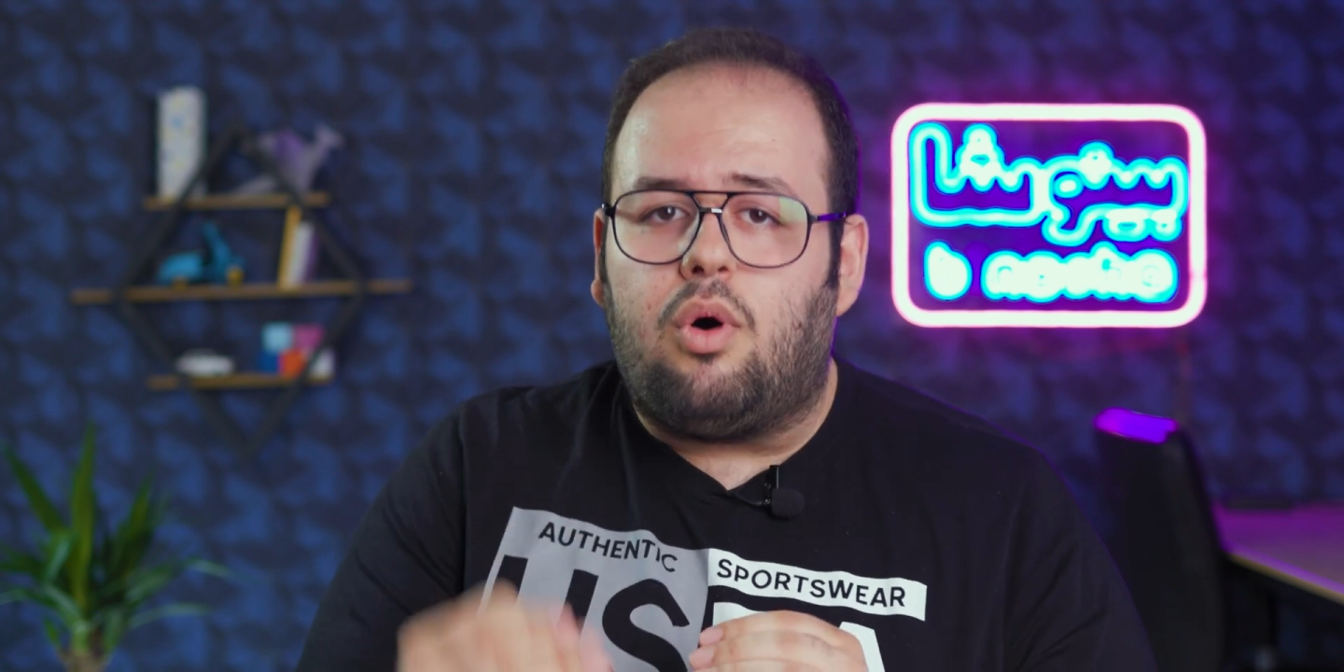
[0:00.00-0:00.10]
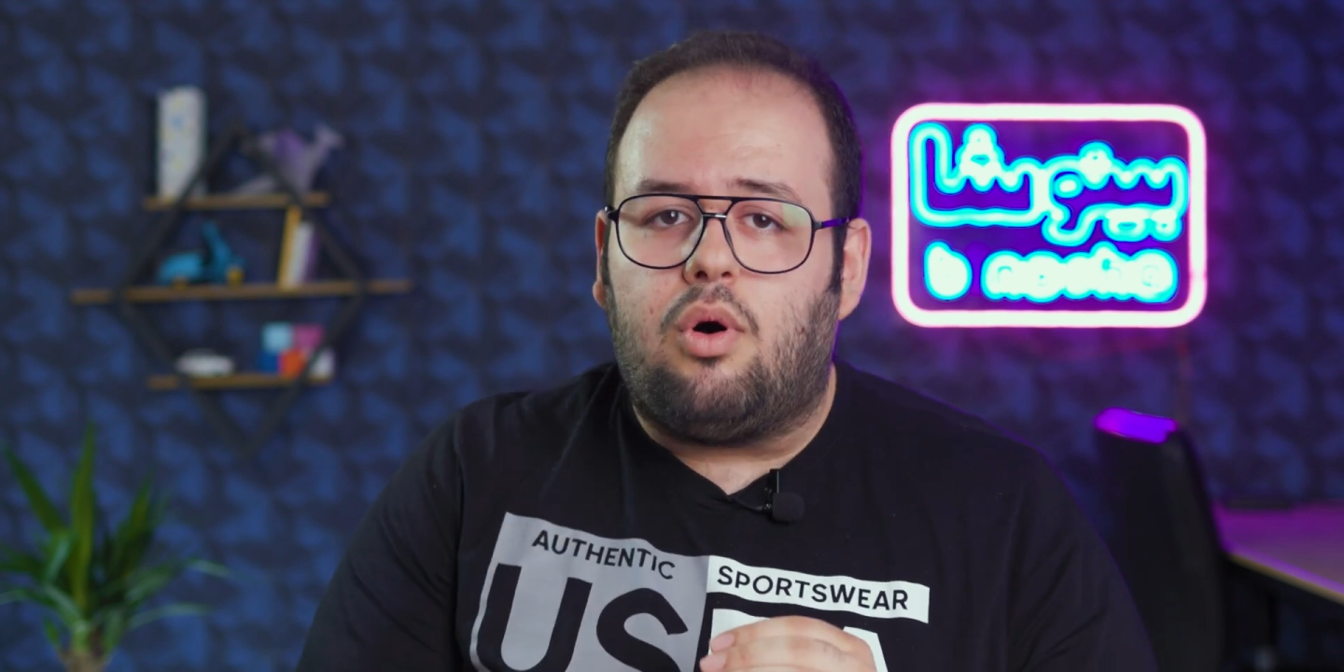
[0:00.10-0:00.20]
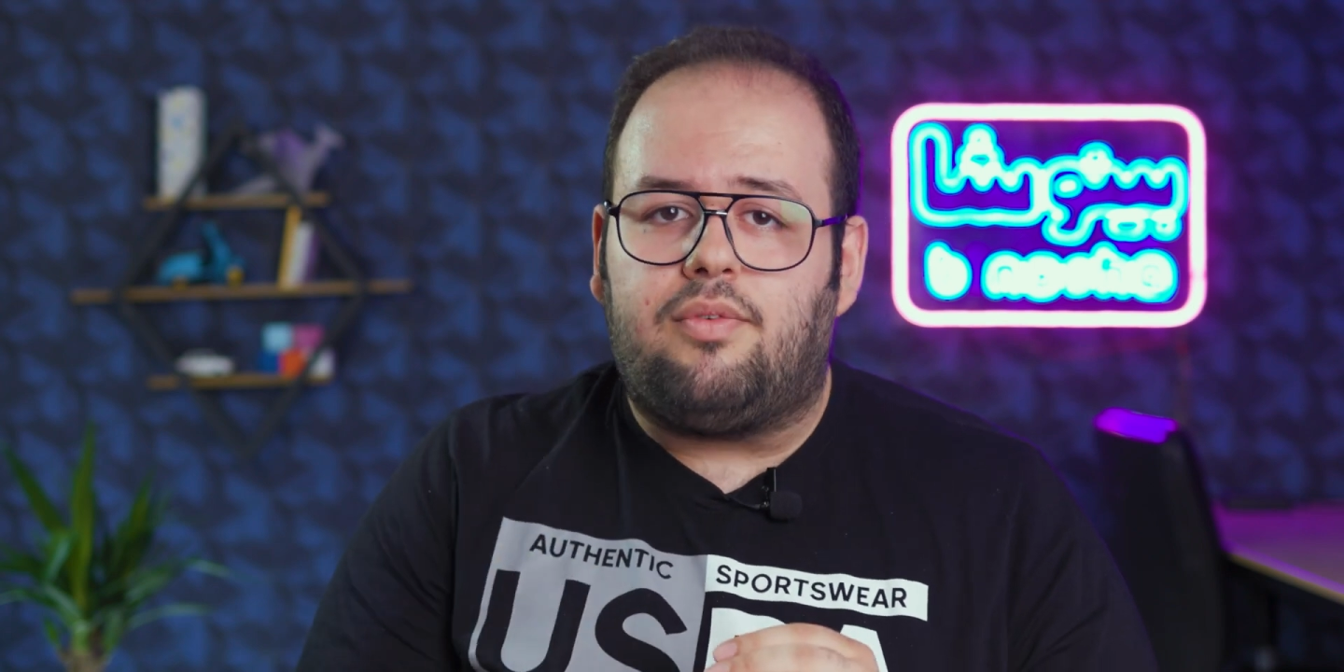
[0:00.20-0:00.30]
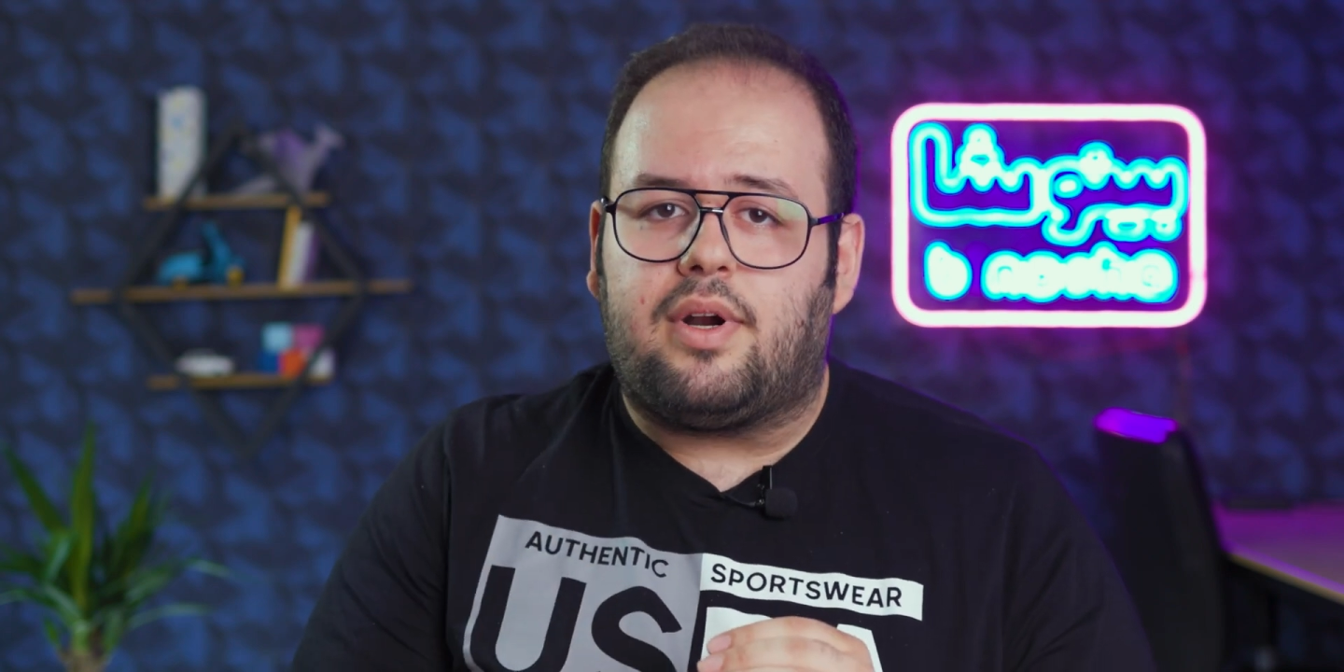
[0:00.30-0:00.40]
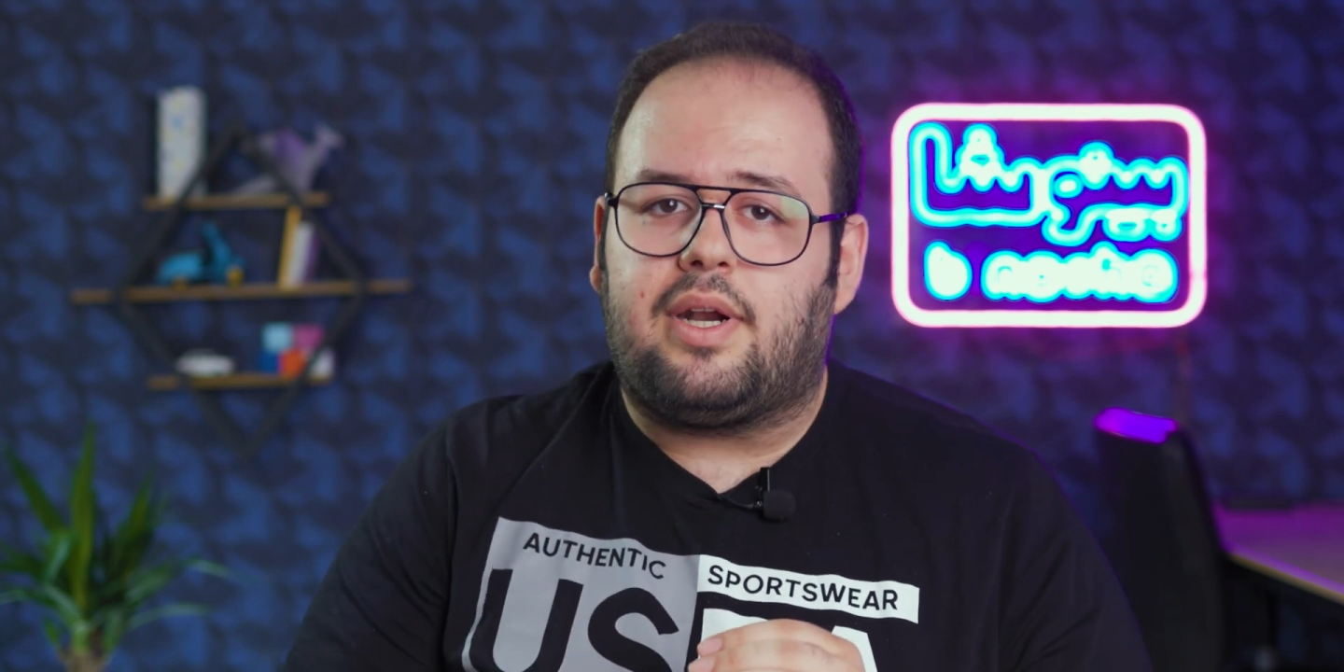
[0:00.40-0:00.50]

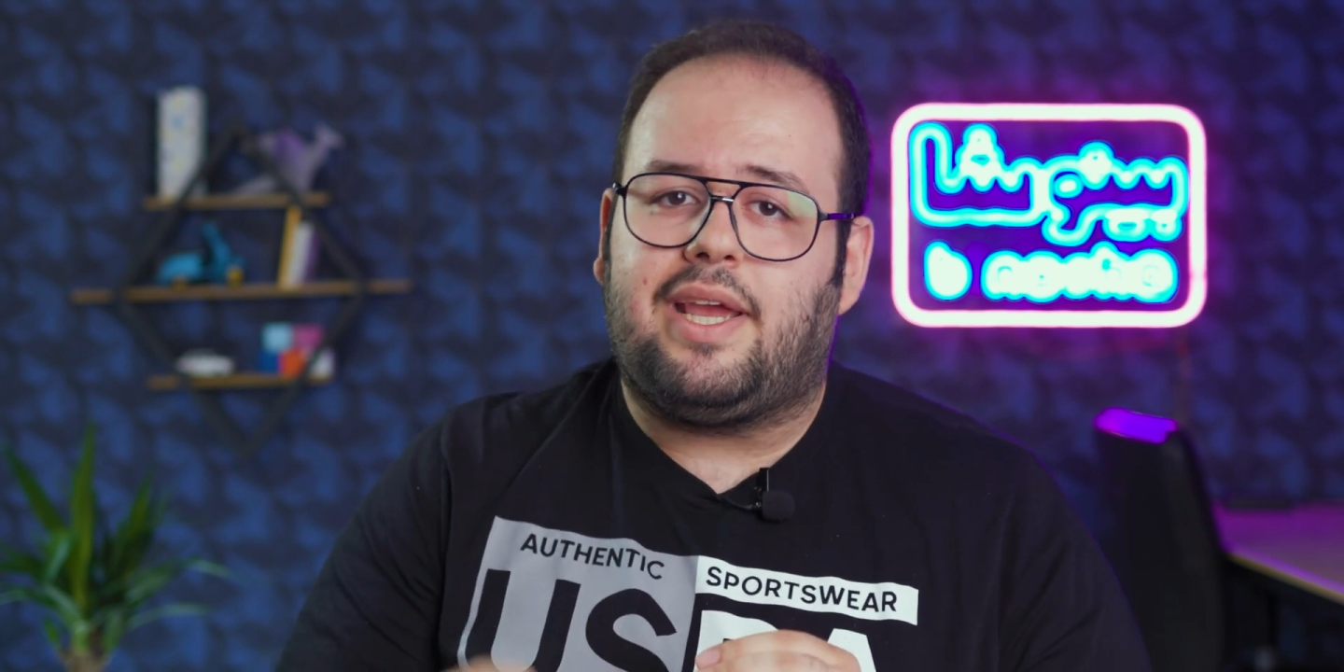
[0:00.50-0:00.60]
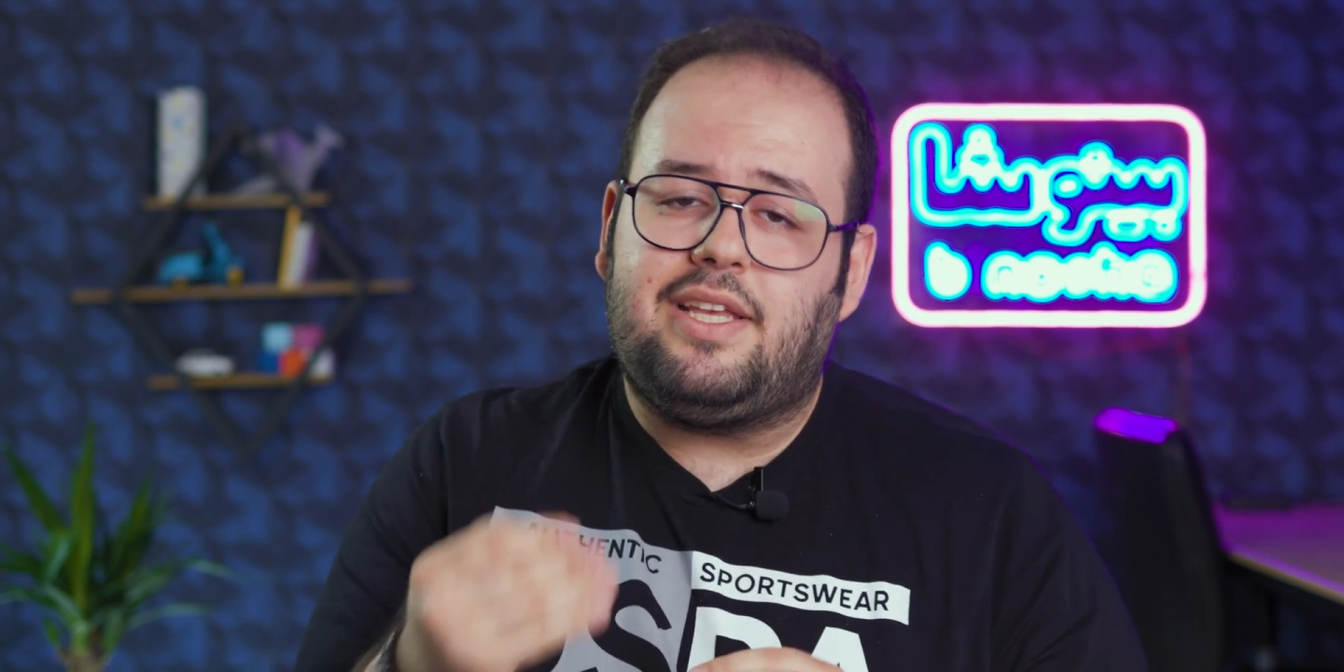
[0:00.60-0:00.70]
over